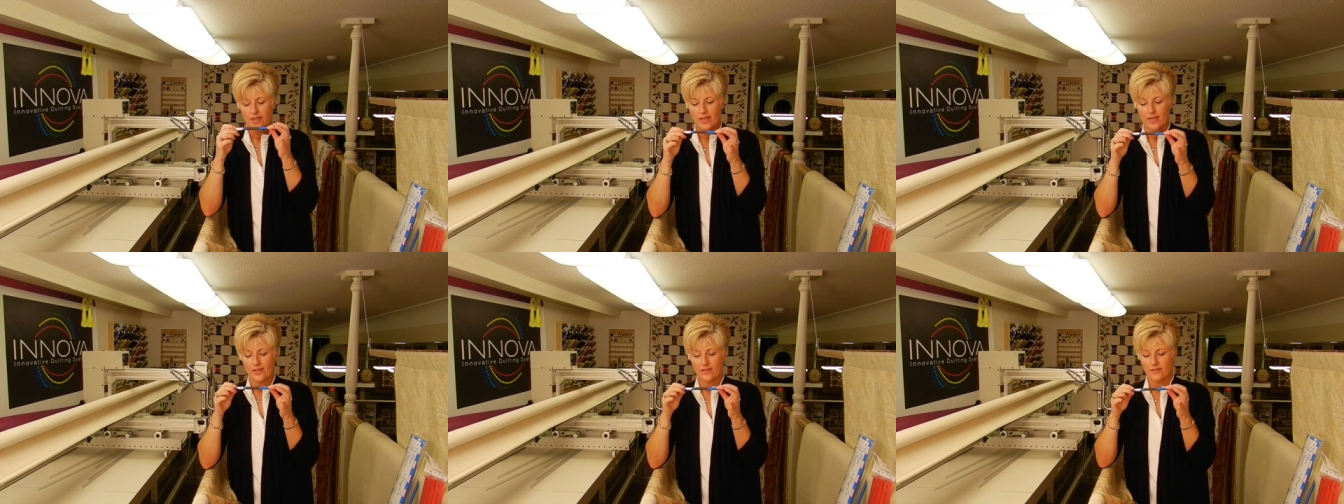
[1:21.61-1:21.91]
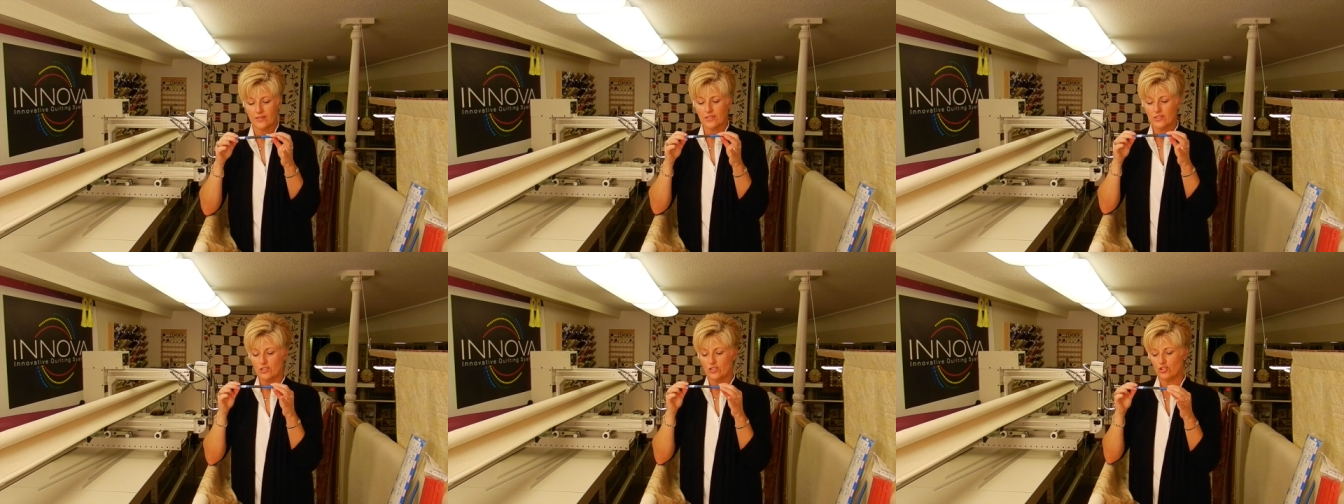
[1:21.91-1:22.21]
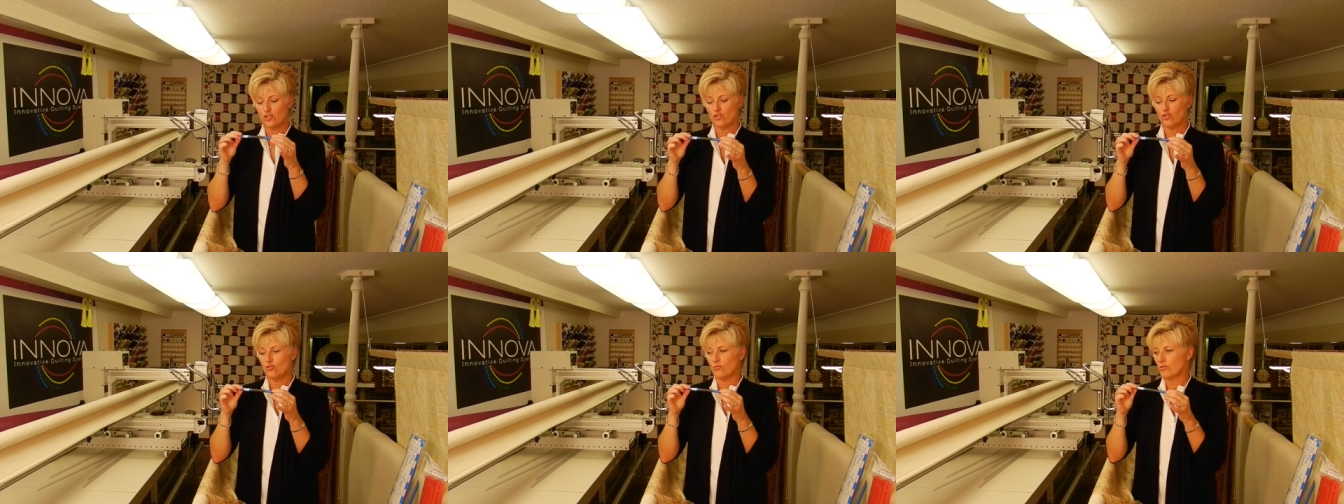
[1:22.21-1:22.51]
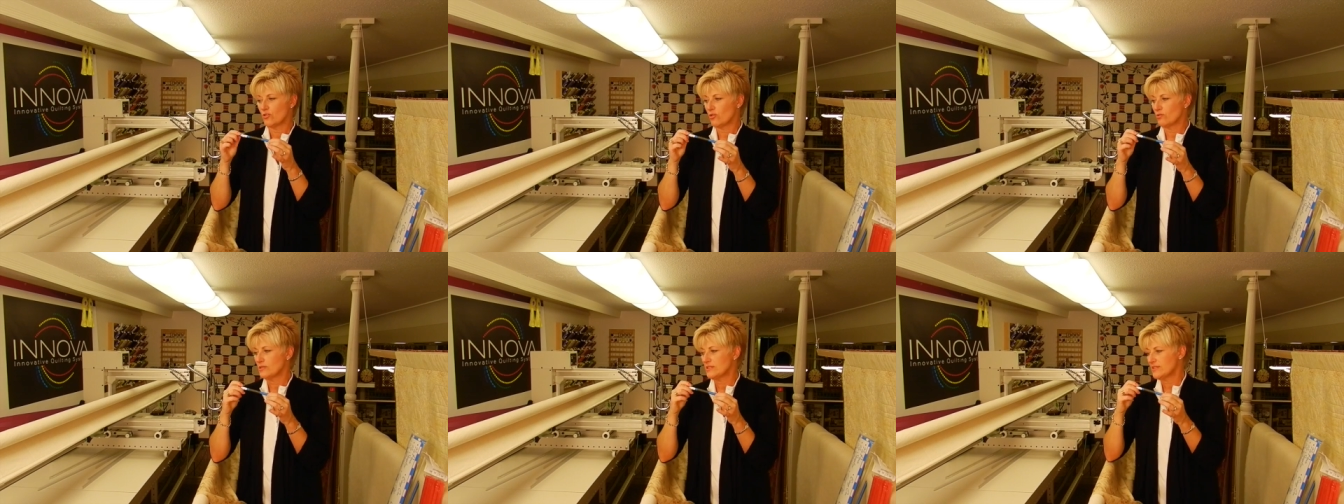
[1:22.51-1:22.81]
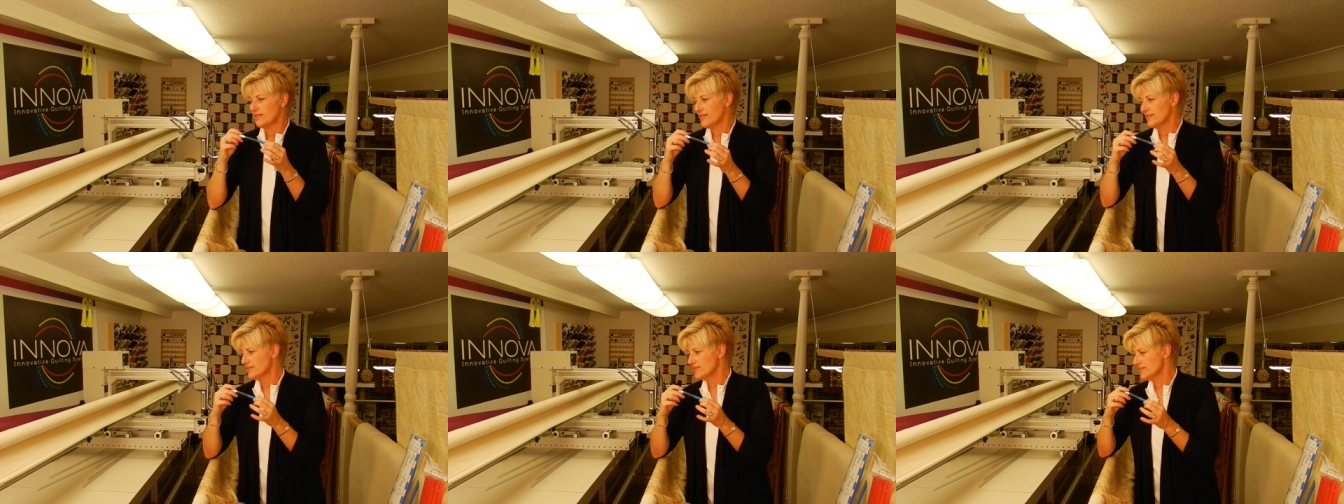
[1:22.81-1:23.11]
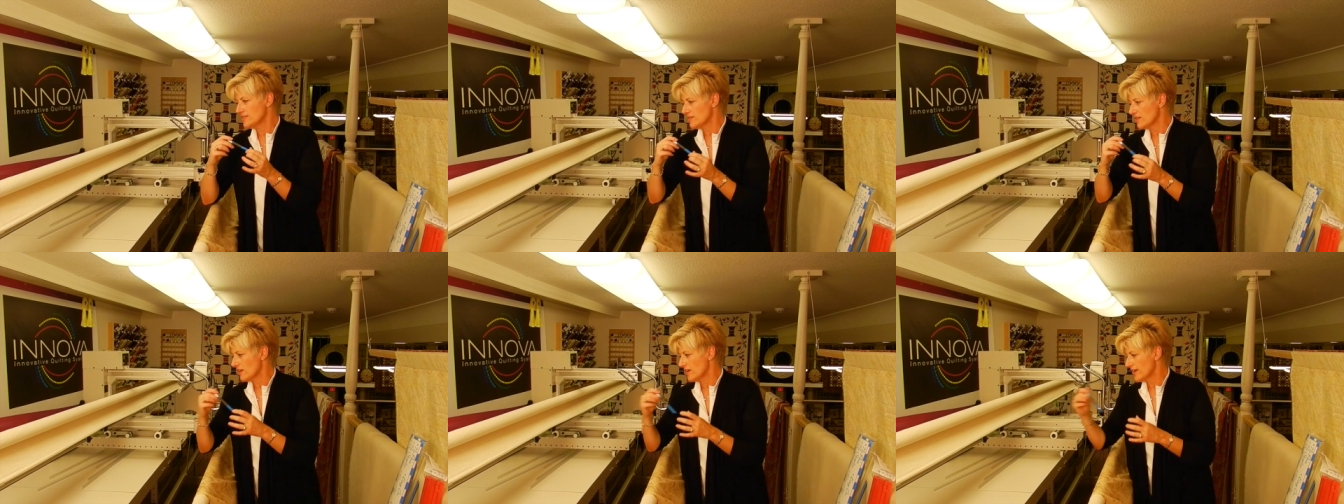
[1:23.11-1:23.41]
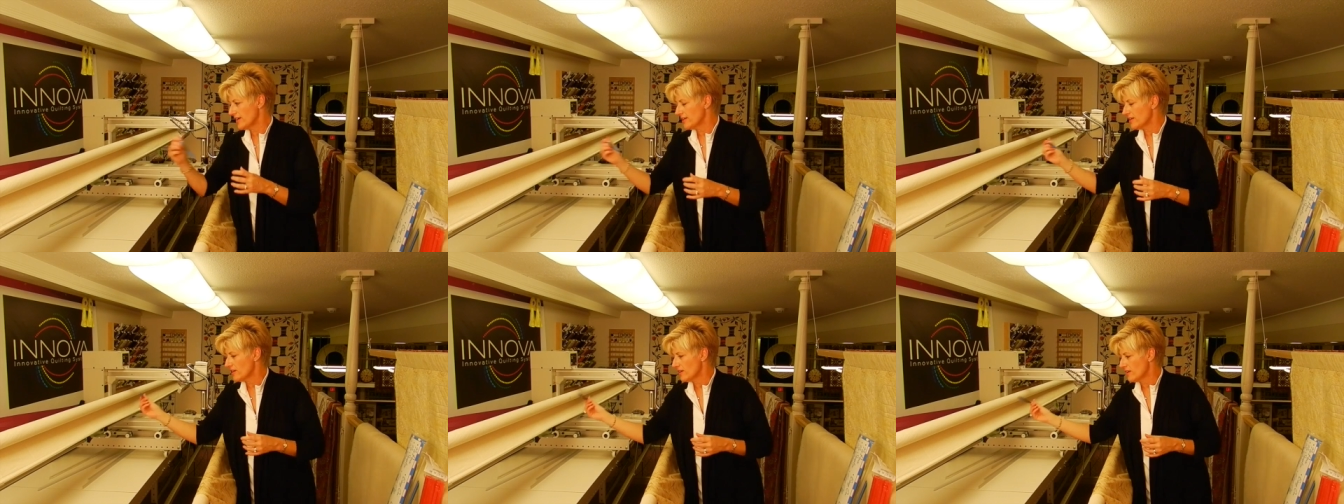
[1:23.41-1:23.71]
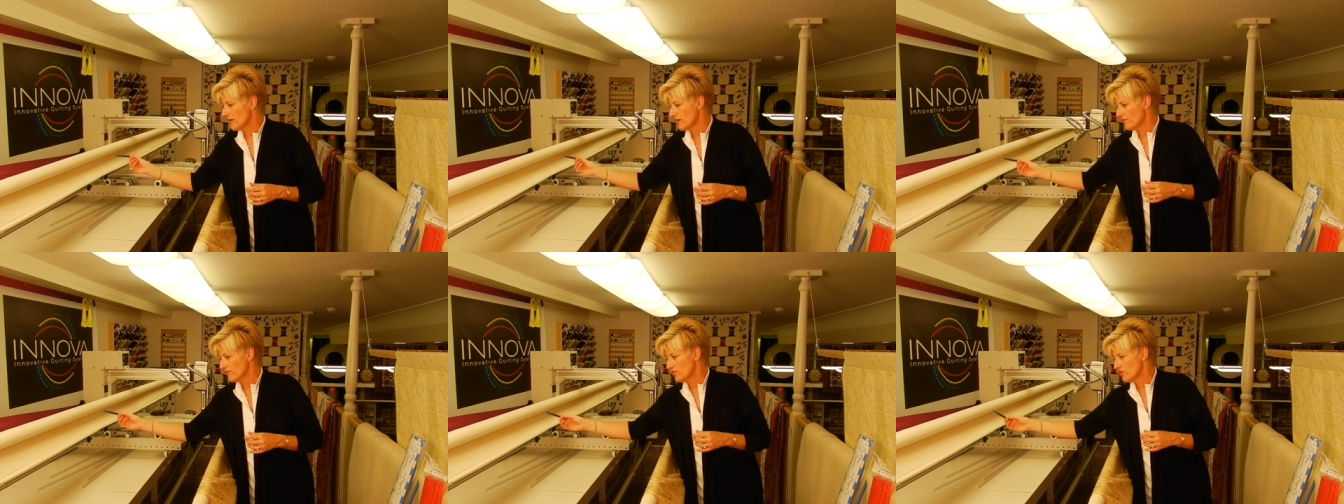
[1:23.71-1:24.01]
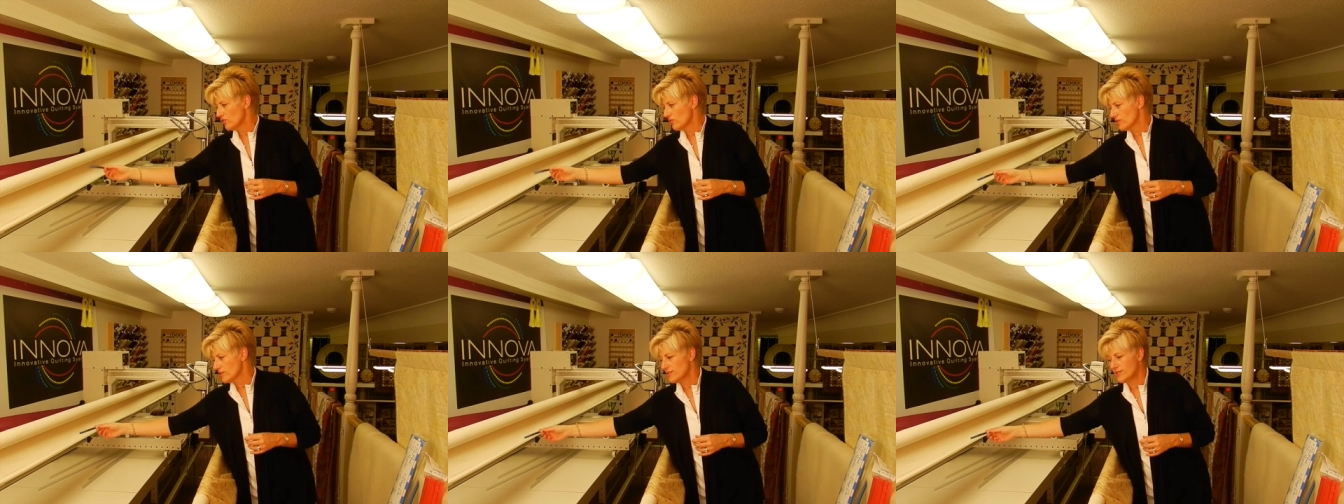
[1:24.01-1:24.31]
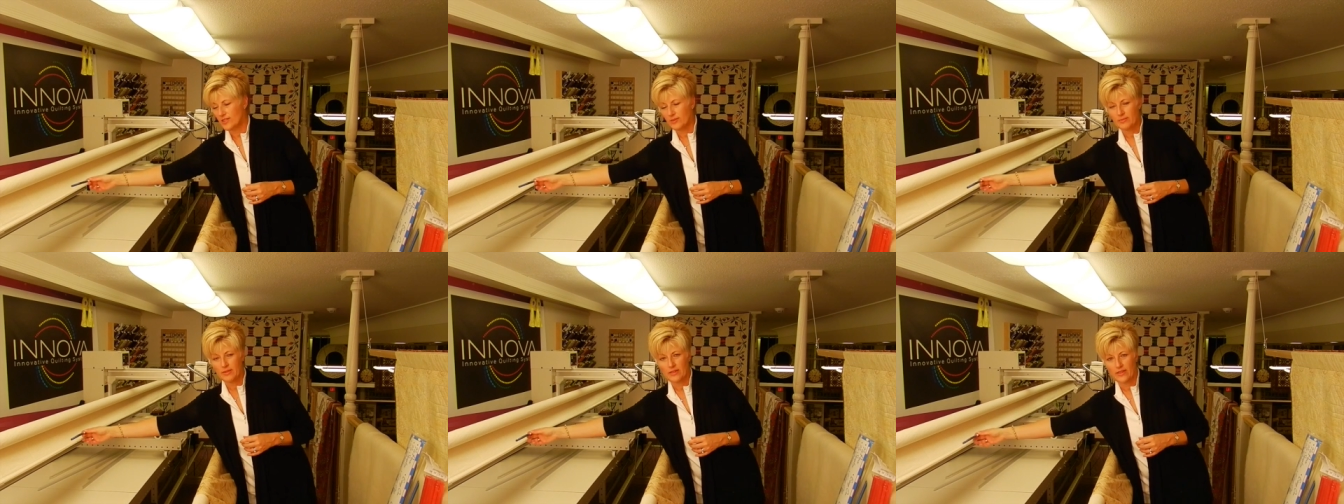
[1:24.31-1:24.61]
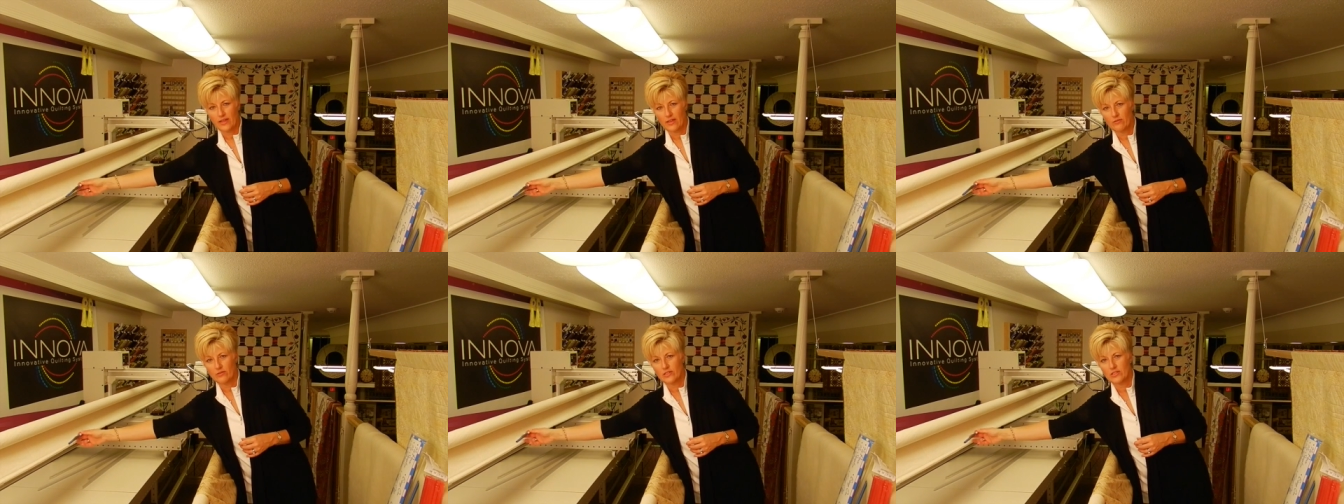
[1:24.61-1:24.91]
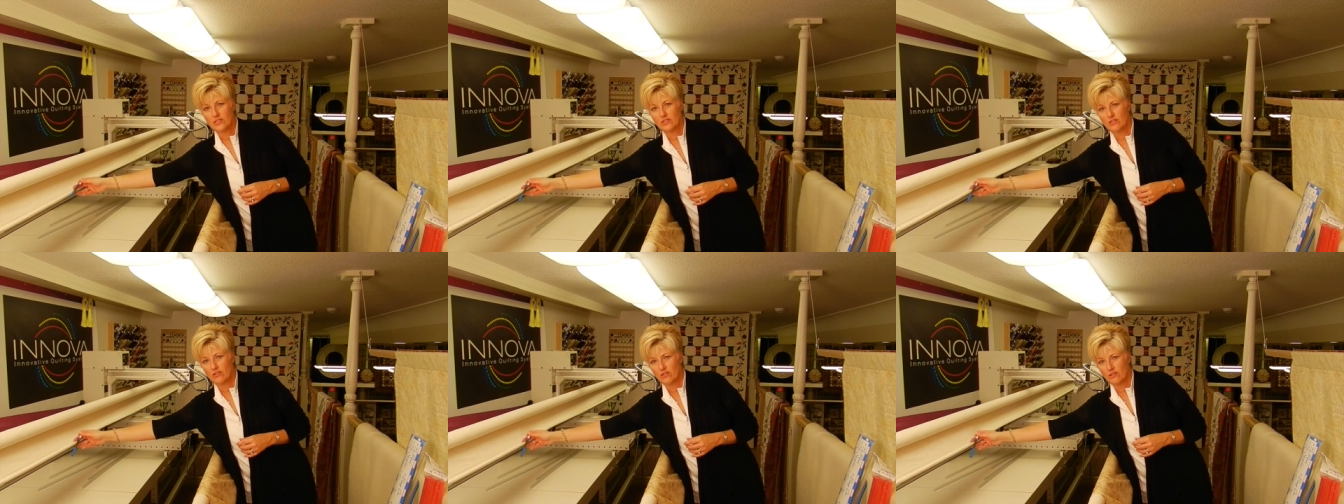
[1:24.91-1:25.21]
and this tube goes inside of your seam allowance